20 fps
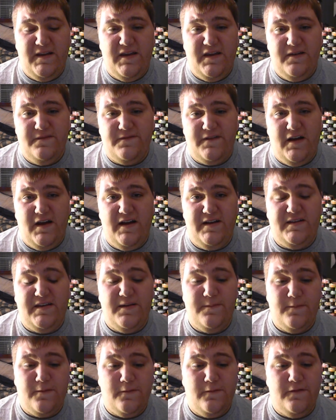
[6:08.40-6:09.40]
to give
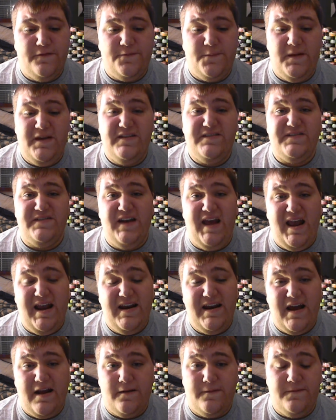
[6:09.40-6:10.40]
Timberwolf Peach an
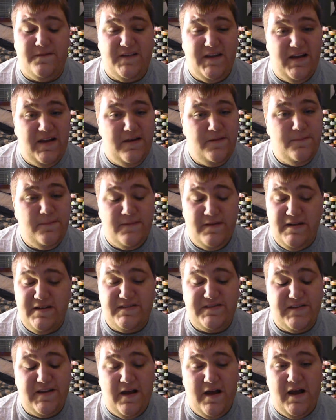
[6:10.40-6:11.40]
8 out of 10.
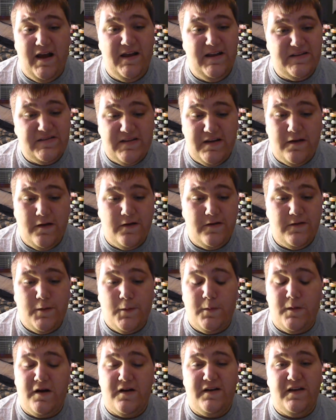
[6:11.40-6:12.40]
It's a good
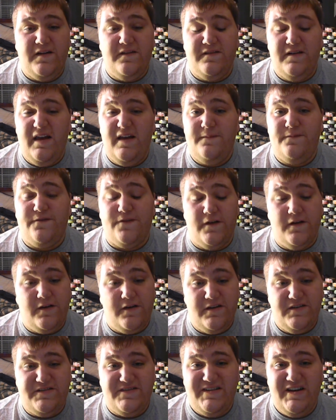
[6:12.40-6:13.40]
quality lit for a
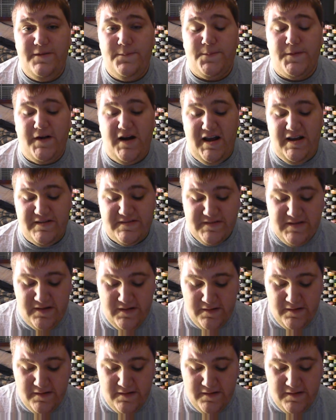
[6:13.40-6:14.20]
good cheap price.